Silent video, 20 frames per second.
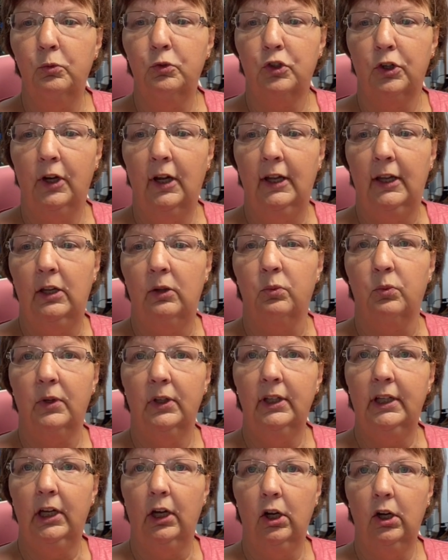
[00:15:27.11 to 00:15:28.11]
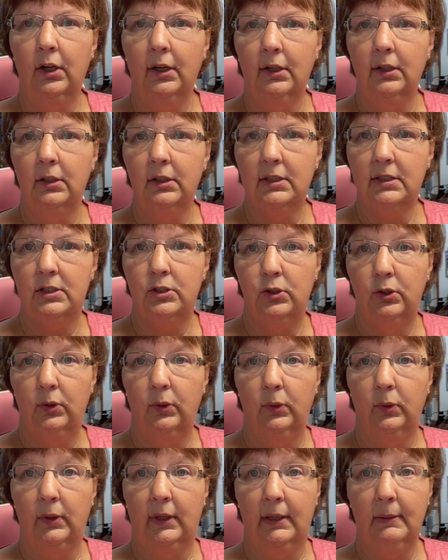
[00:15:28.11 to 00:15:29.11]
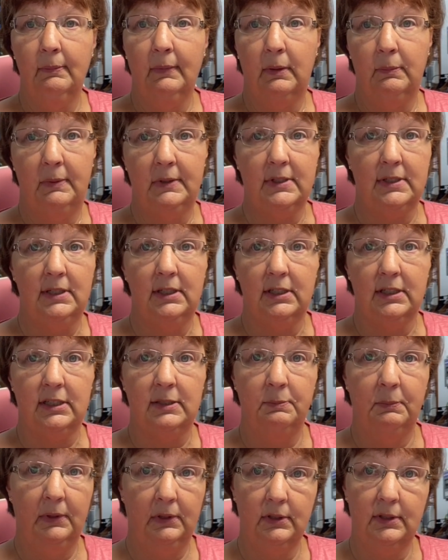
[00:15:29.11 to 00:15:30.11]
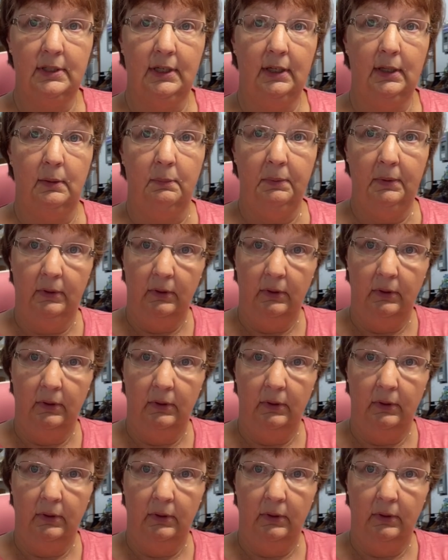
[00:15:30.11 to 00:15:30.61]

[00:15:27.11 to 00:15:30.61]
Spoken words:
trying really hard to get my business built up.